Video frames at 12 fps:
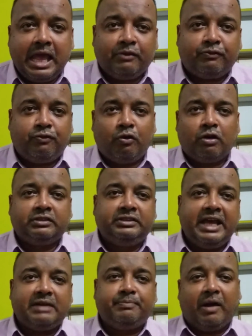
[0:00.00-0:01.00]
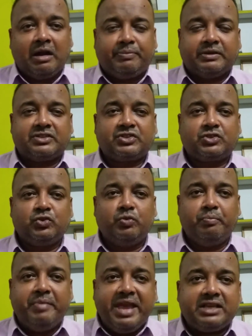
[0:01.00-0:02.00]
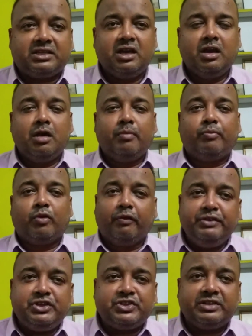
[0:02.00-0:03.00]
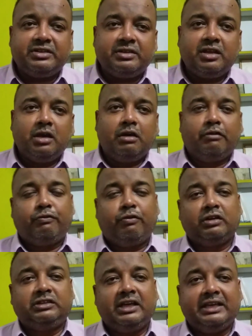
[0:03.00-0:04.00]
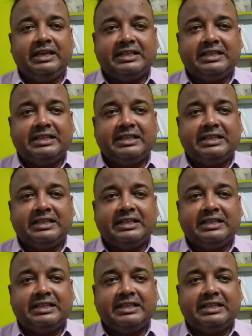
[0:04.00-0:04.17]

for that purpose to make provision for the